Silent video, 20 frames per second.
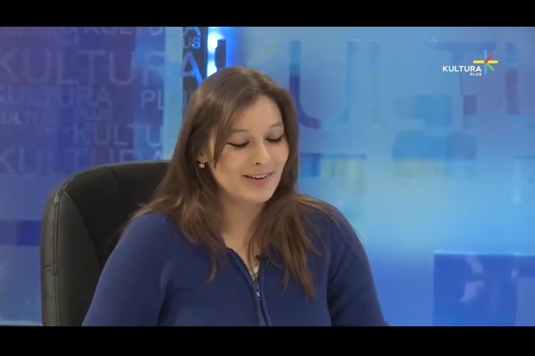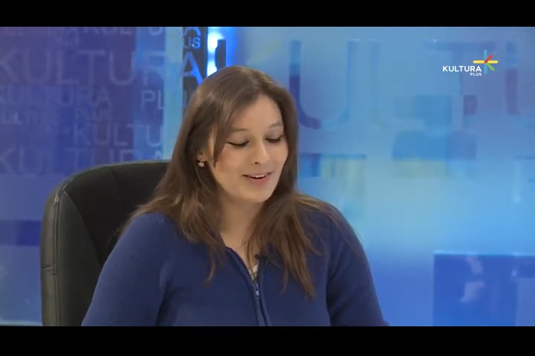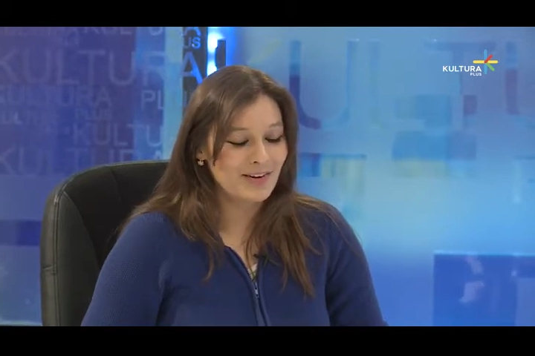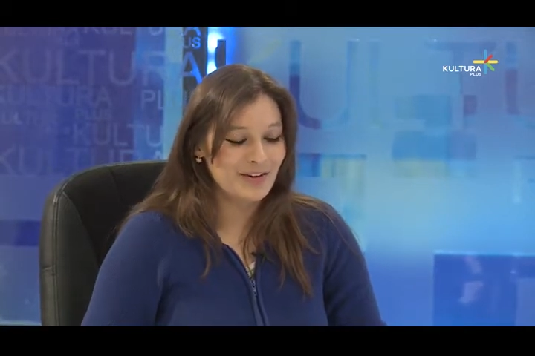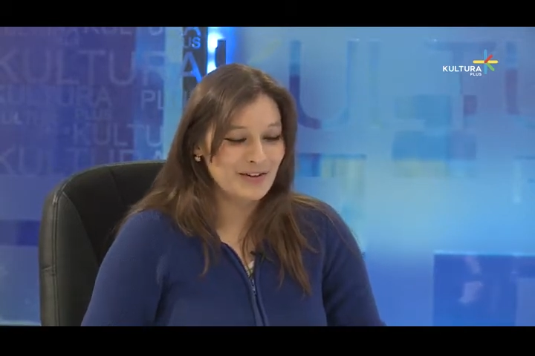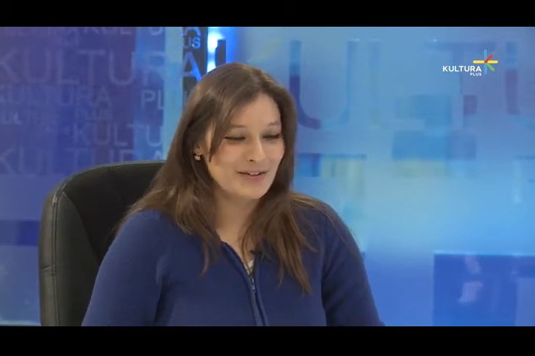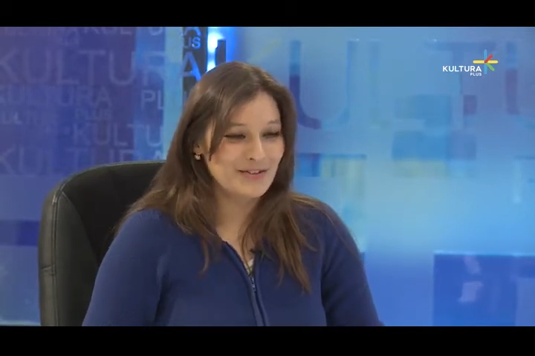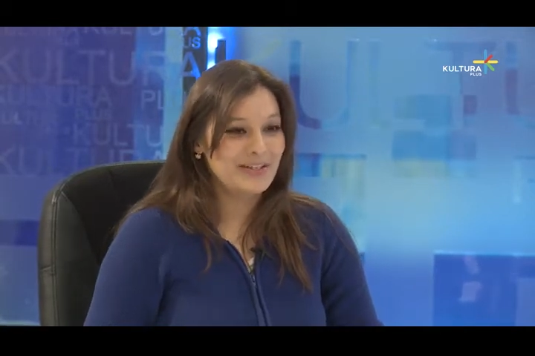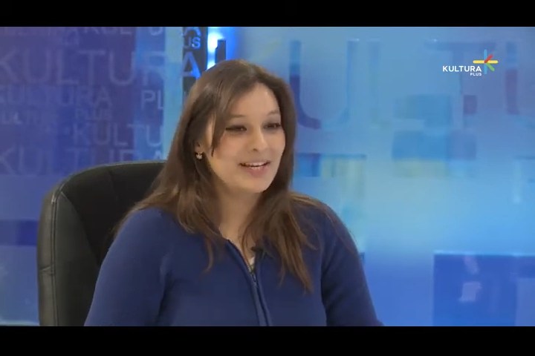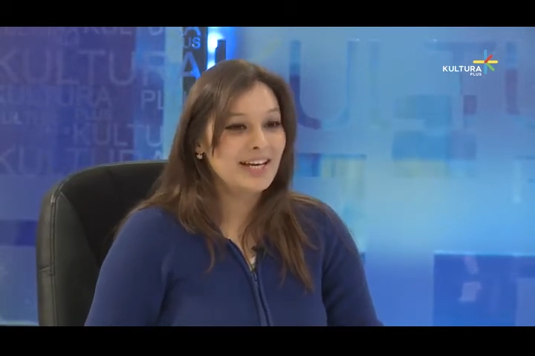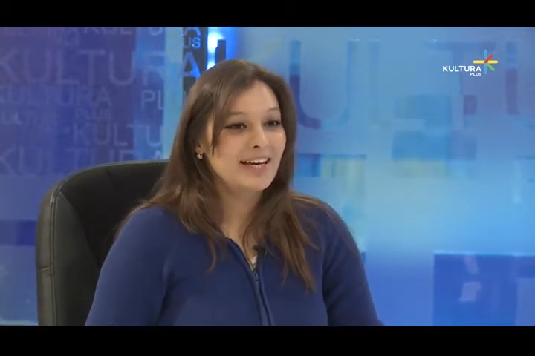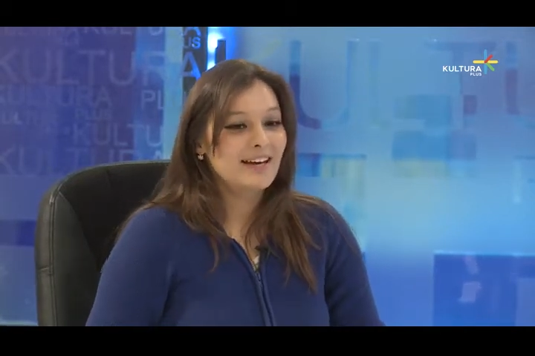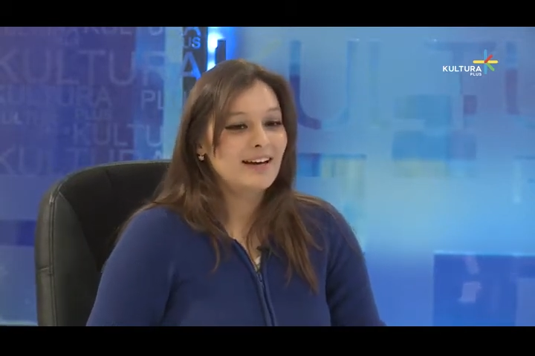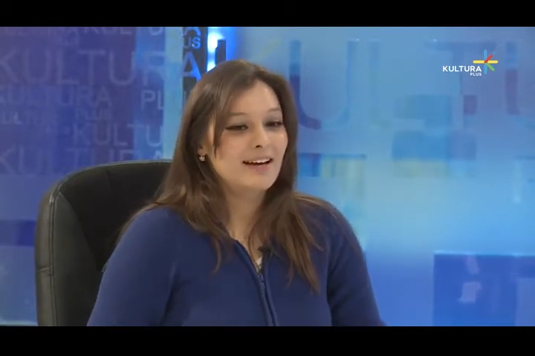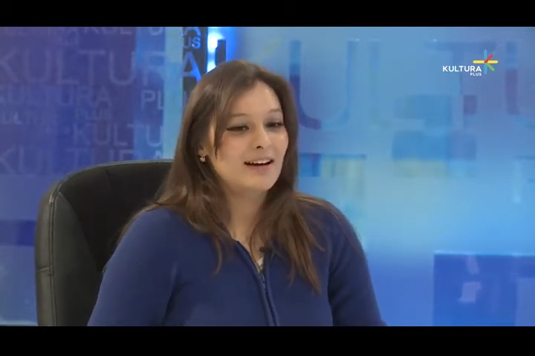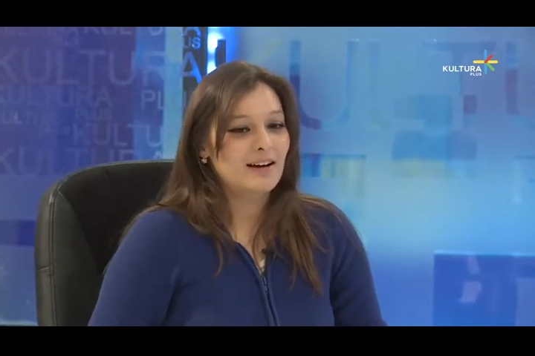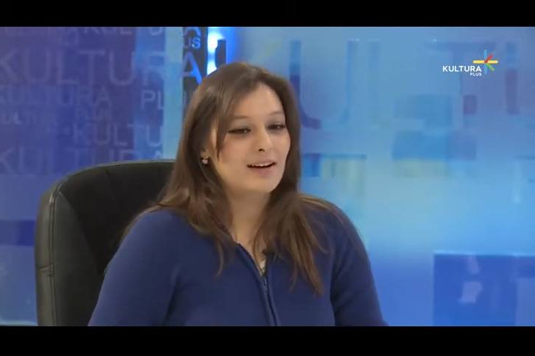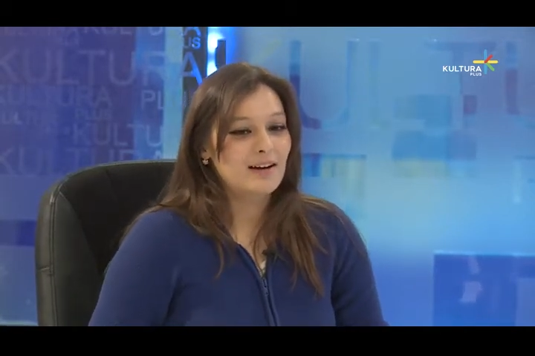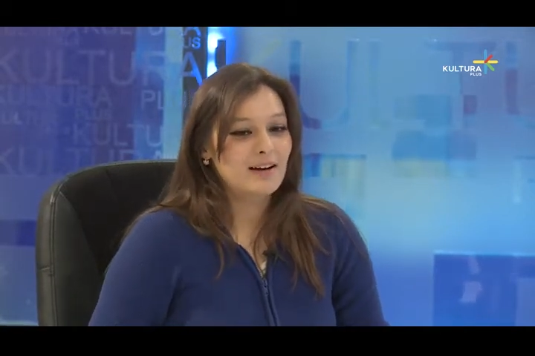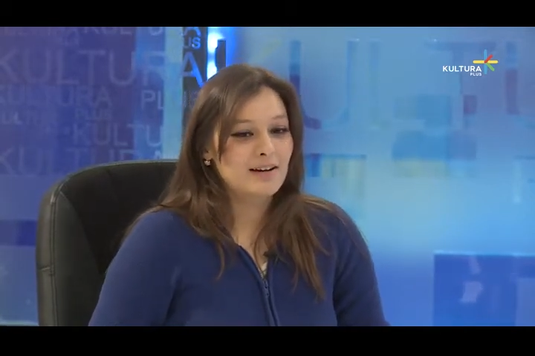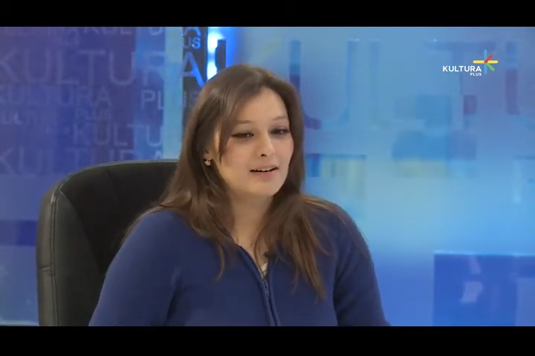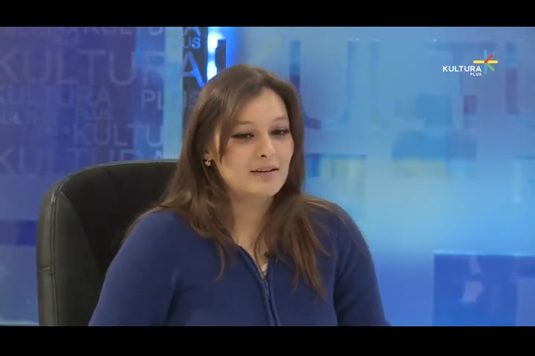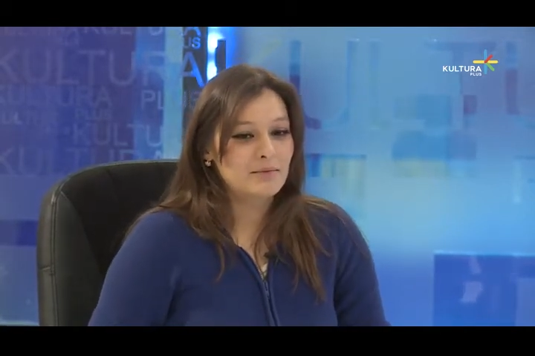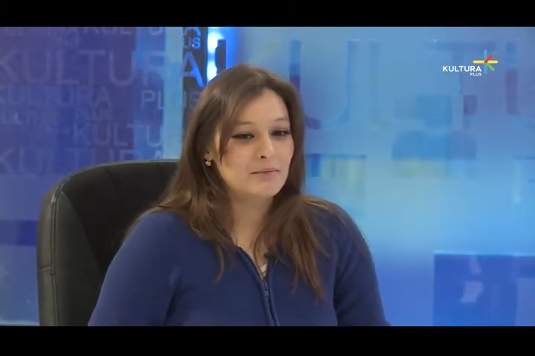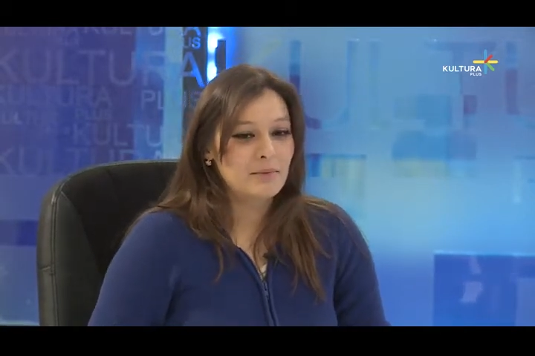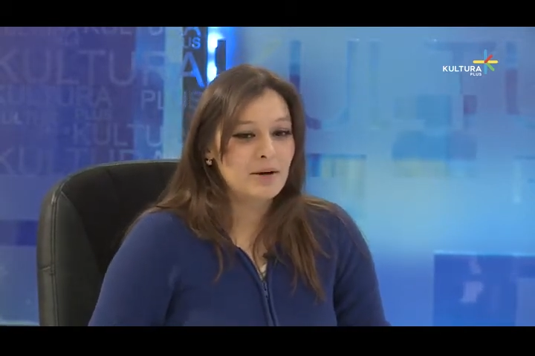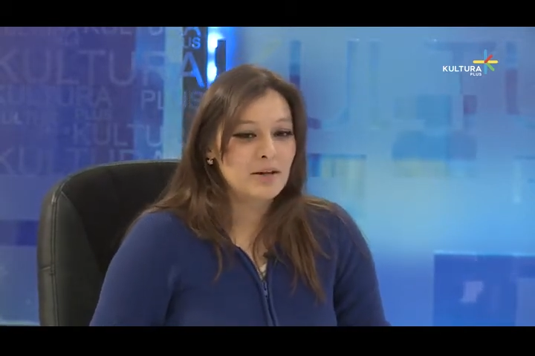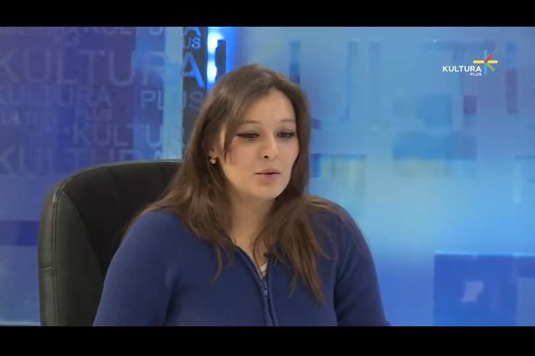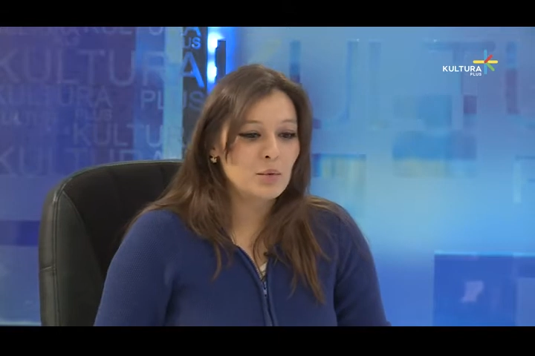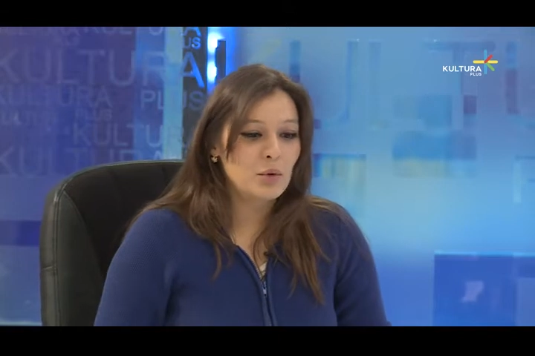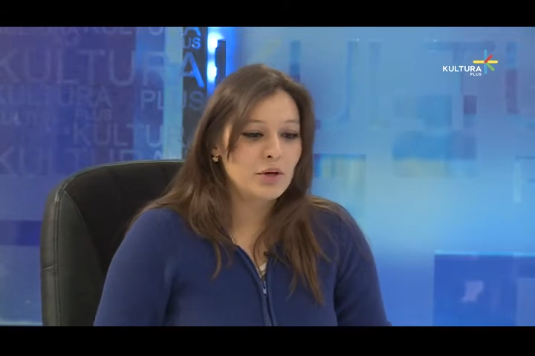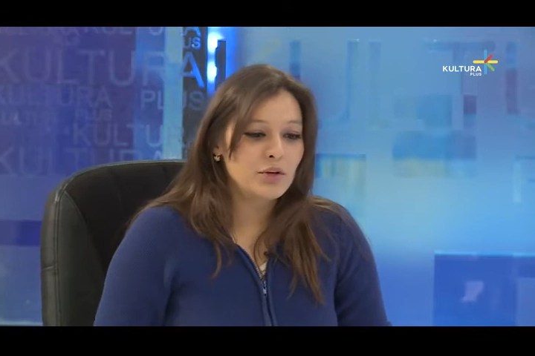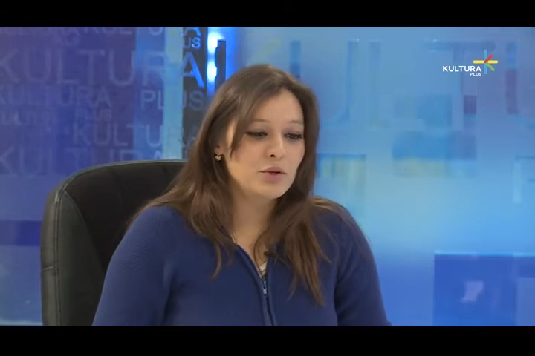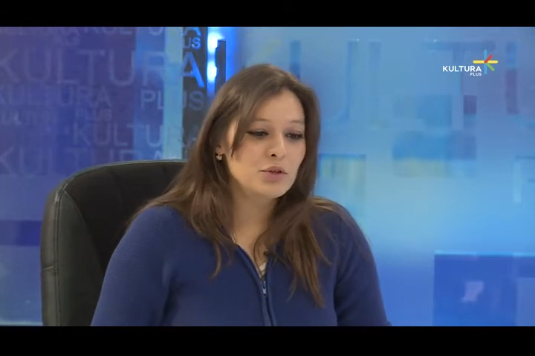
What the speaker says: Oh. By the way,